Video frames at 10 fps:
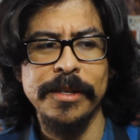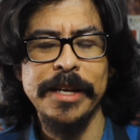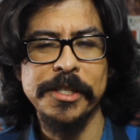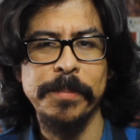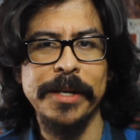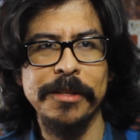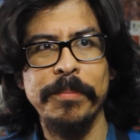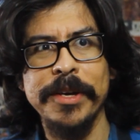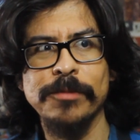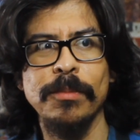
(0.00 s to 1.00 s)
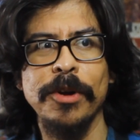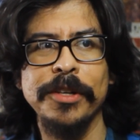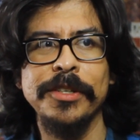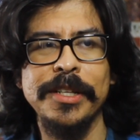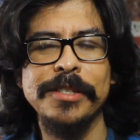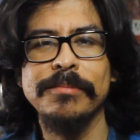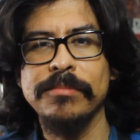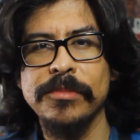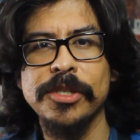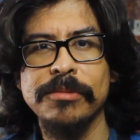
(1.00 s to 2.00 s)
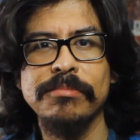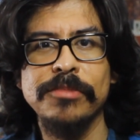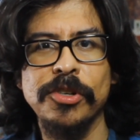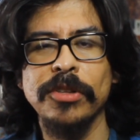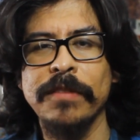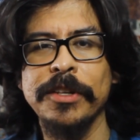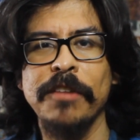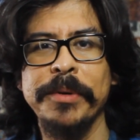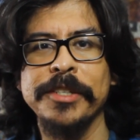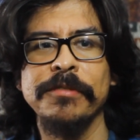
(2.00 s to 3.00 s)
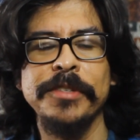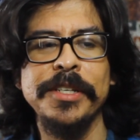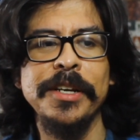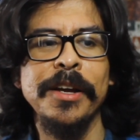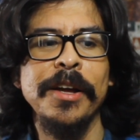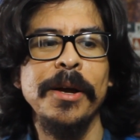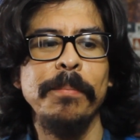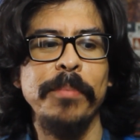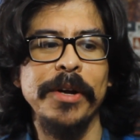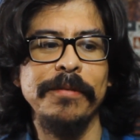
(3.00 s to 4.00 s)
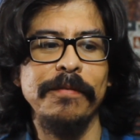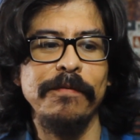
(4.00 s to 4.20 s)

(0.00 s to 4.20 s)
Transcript: expect the PS1 market to at least just start leveling off because of fatigue. But